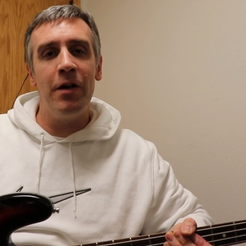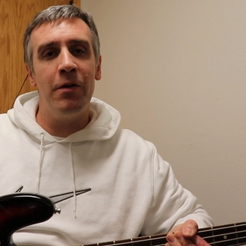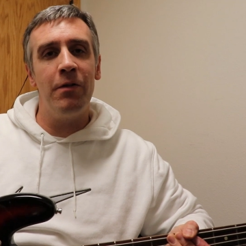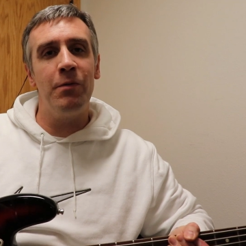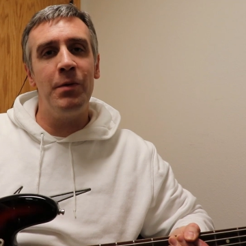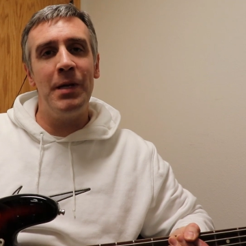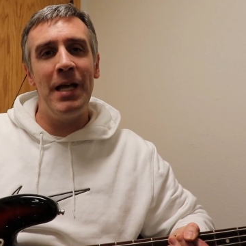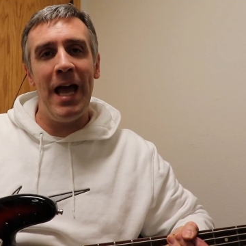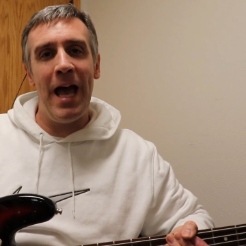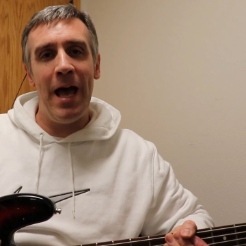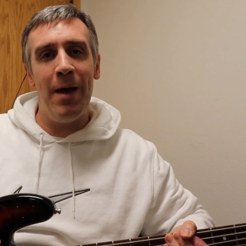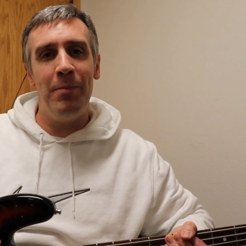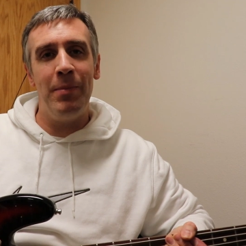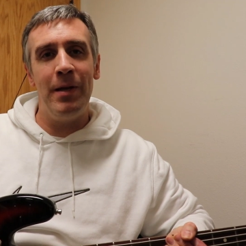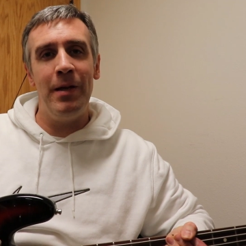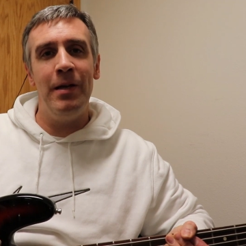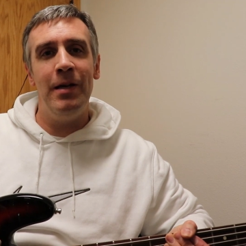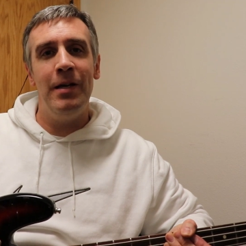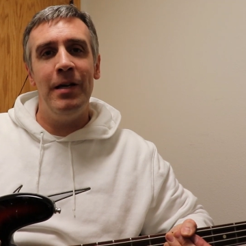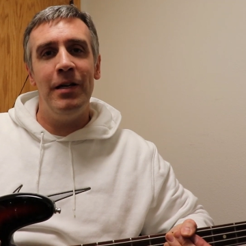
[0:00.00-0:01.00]
I would be
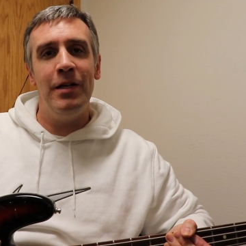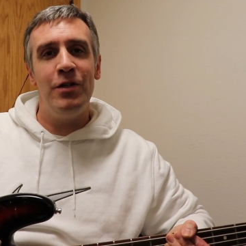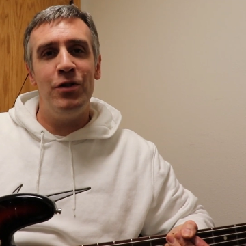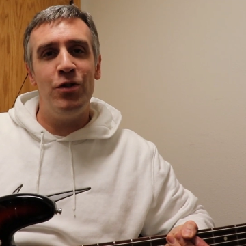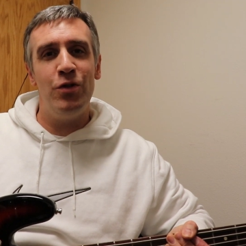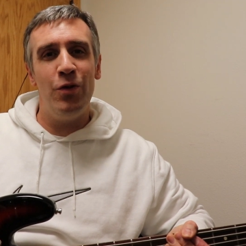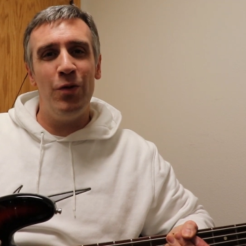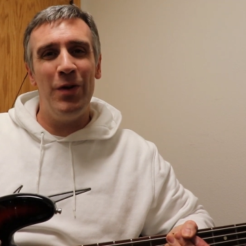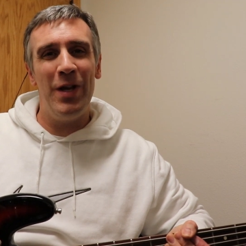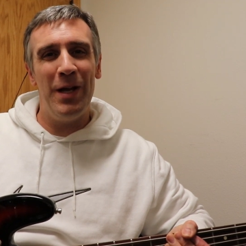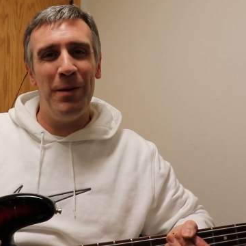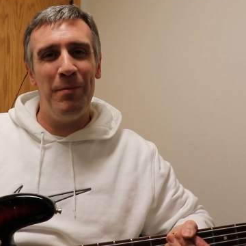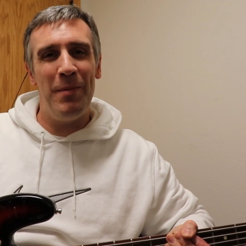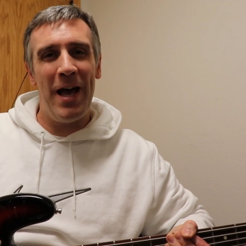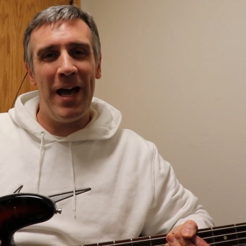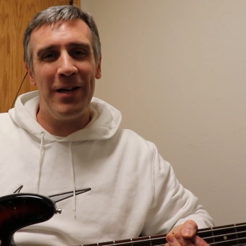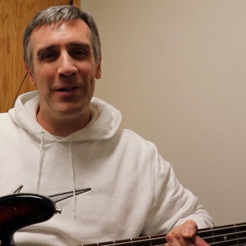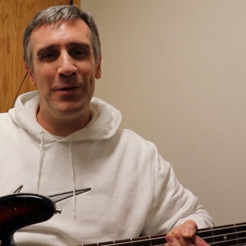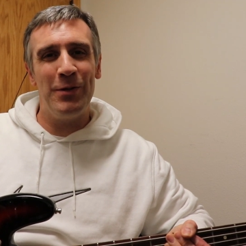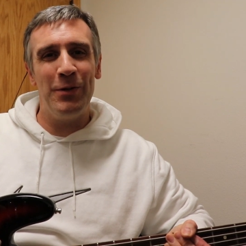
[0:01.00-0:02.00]
happy to
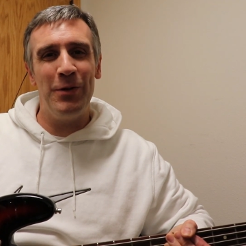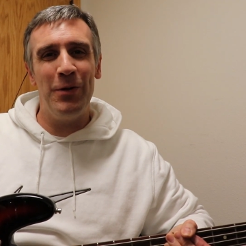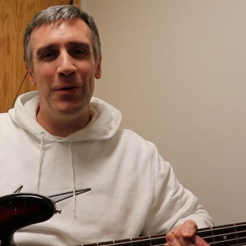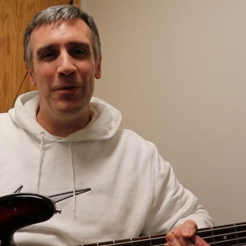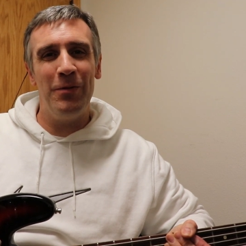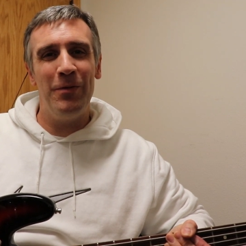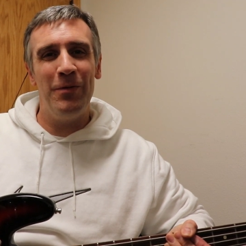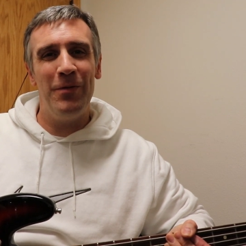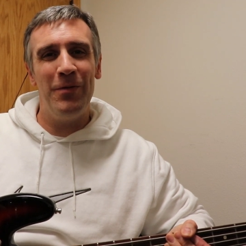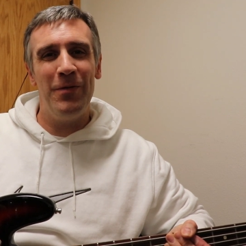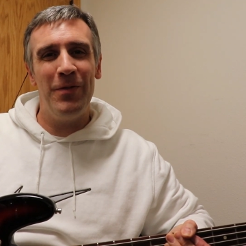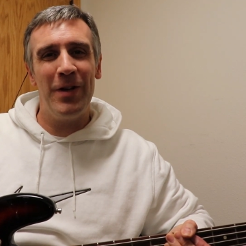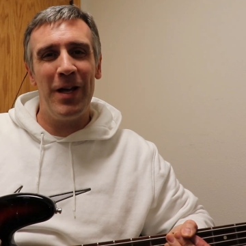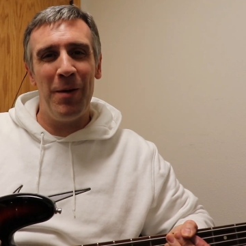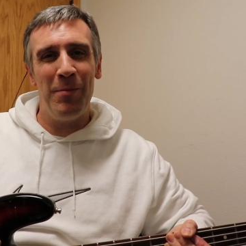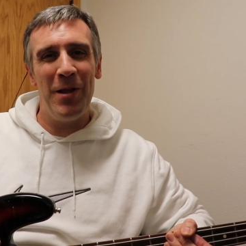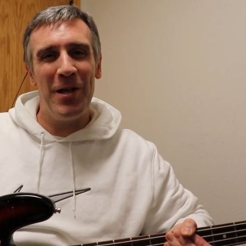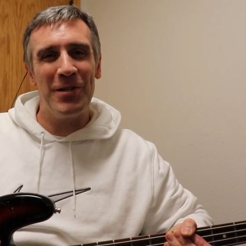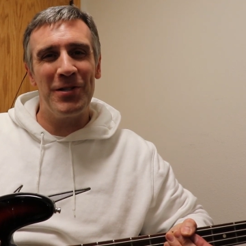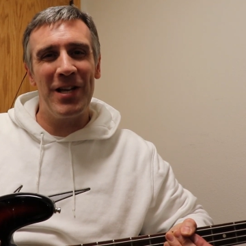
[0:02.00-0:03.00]
get back to you.
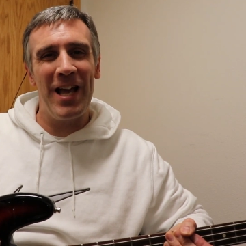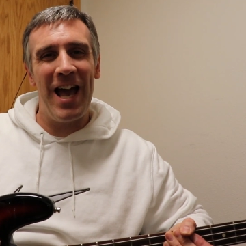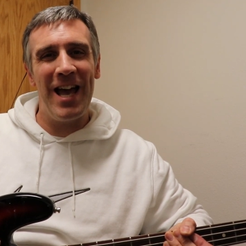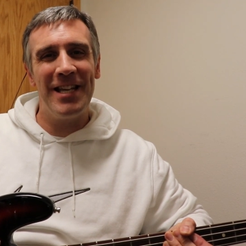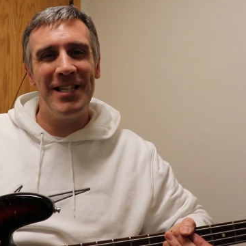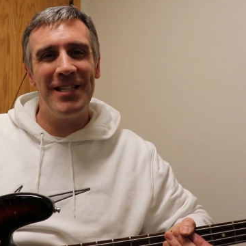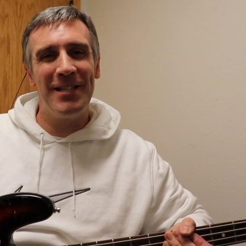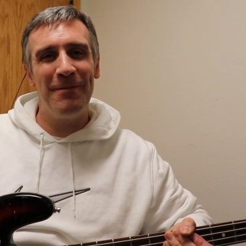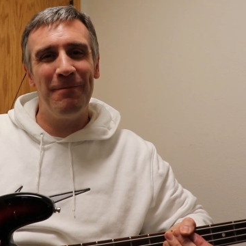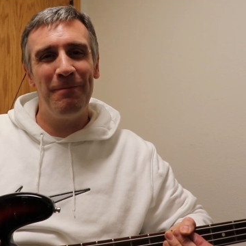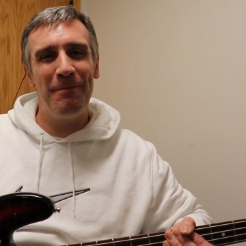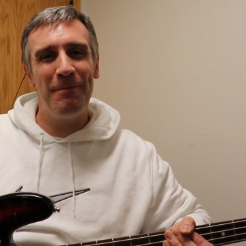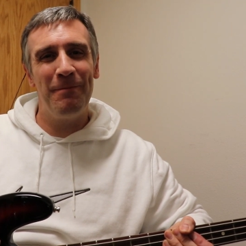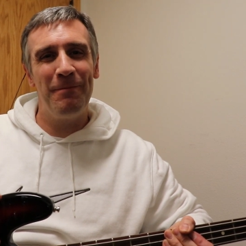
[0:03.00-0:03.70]
God bless, guys.